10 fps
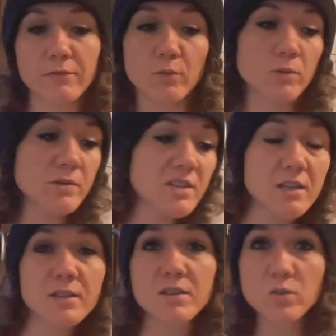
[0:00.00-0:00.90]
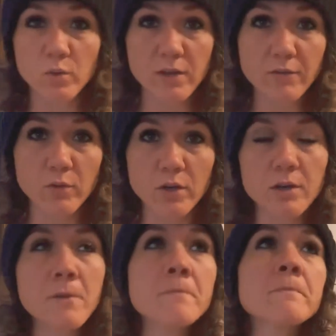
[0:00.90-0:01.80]
4, 6,
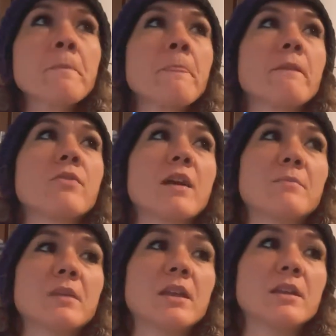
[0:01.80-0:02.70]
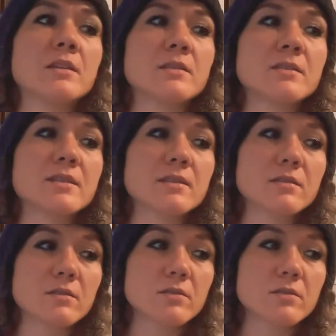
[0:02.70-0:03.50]
24. That means,